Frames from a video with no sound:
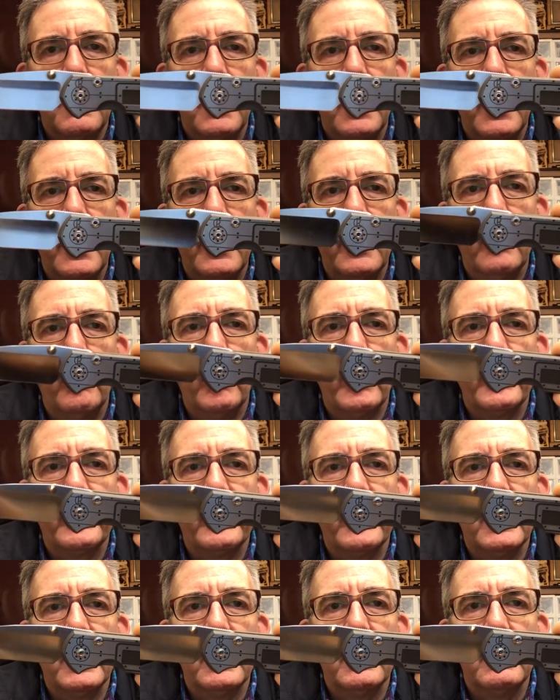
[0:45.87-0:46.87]
And
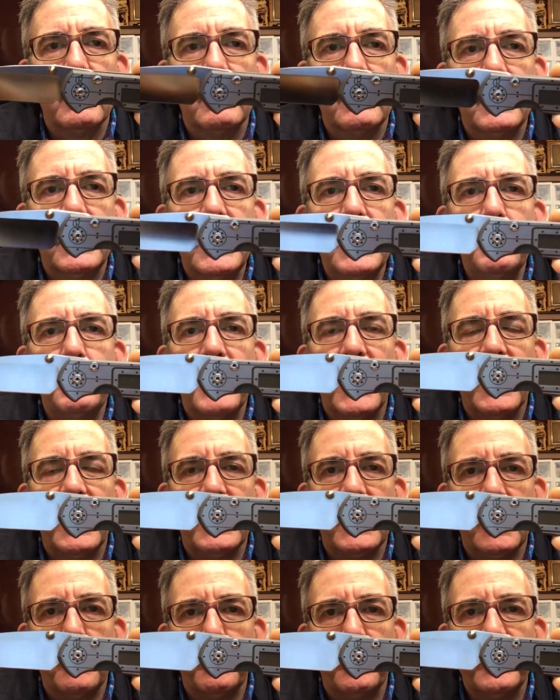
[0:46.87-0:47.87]
what's going to keep
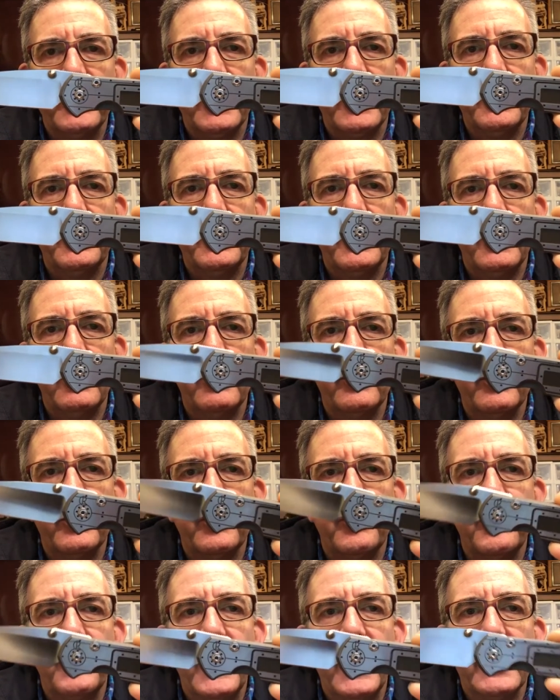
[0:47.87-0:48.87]
that thumb stud there is
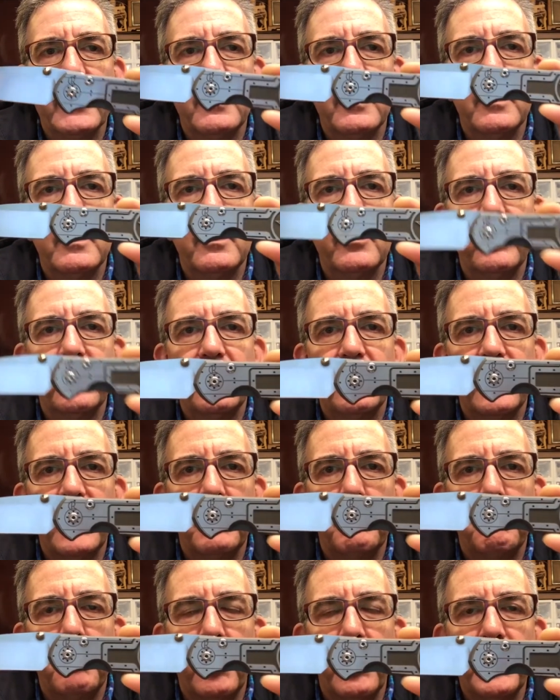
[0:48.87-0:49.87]
the fact that this is
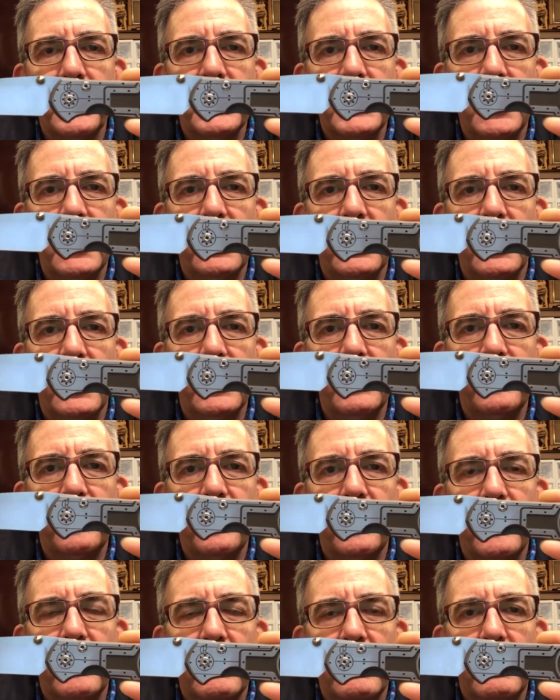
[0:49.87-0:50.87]
a birthday
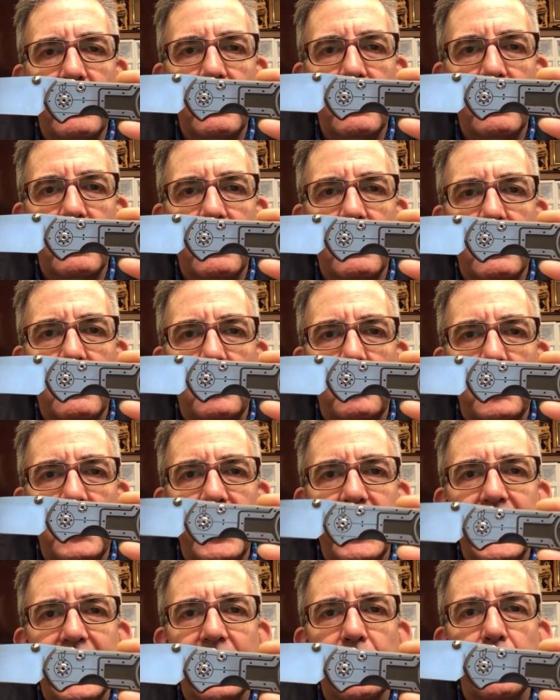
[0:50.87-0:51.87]
knife,
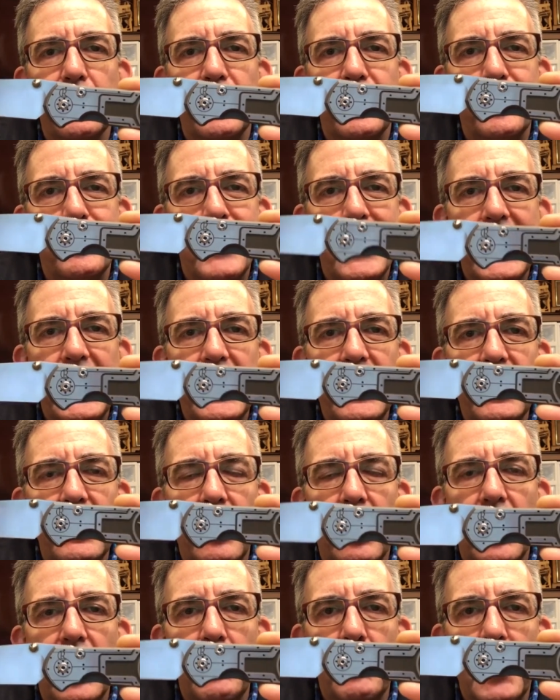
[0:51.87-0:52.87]
meaning it was made
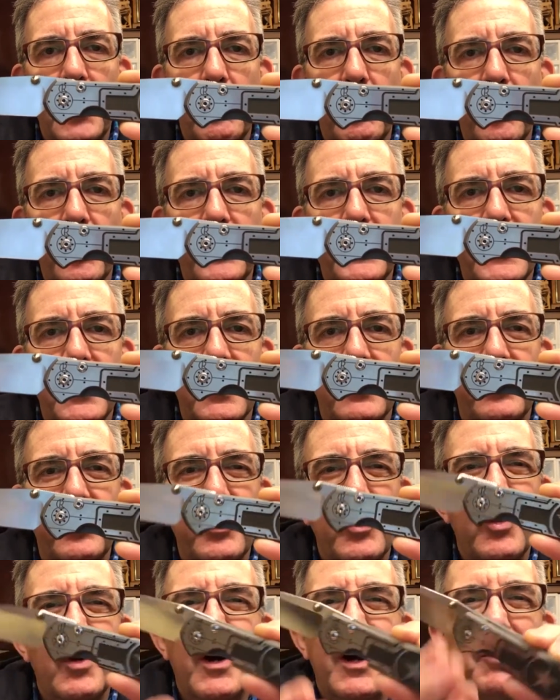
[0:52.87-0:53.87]
on my birthday,
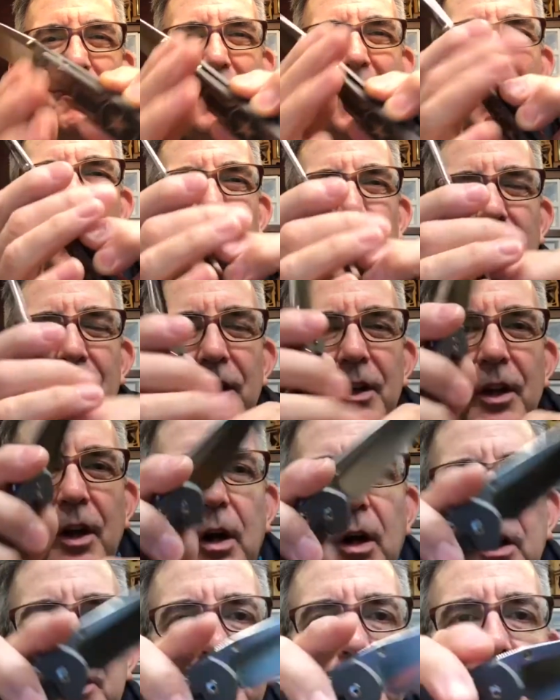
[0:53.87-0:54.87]
so I'm not really going to
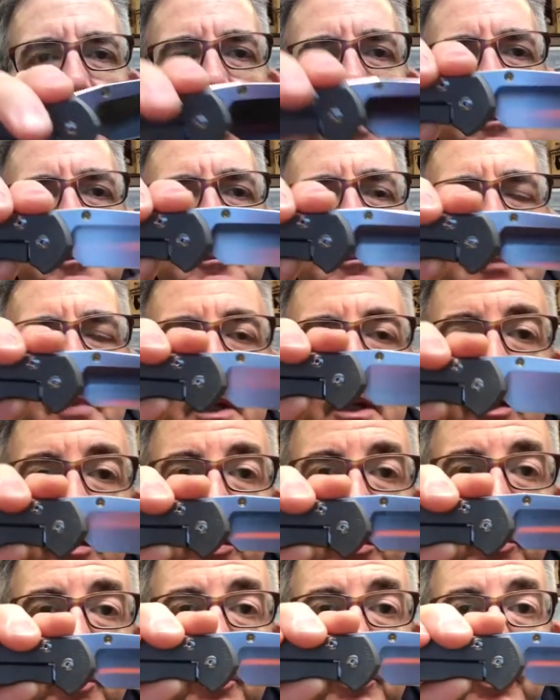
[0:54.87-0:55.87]
alter it. But
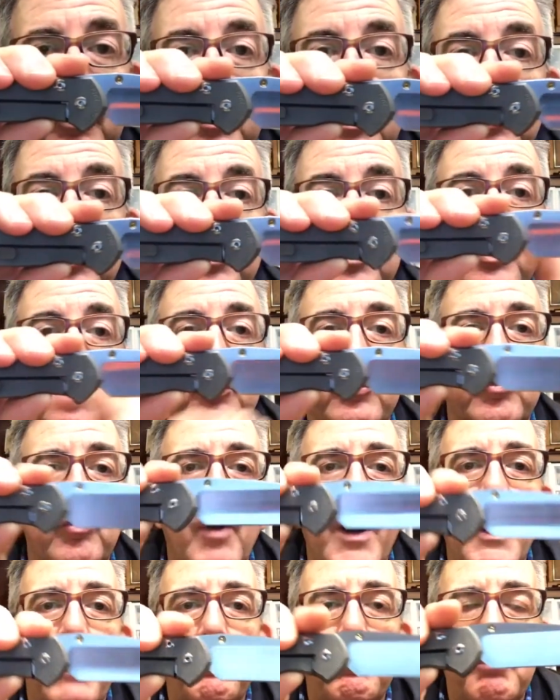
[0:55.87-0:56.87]
this is your traditional
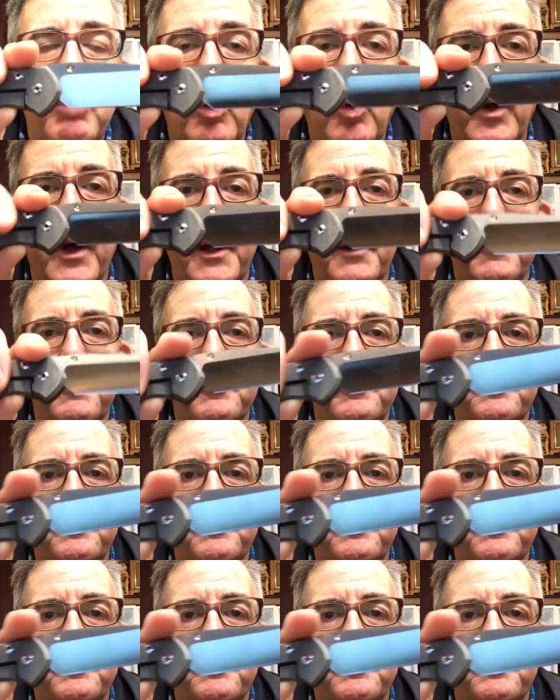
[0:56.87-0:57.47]
drop point.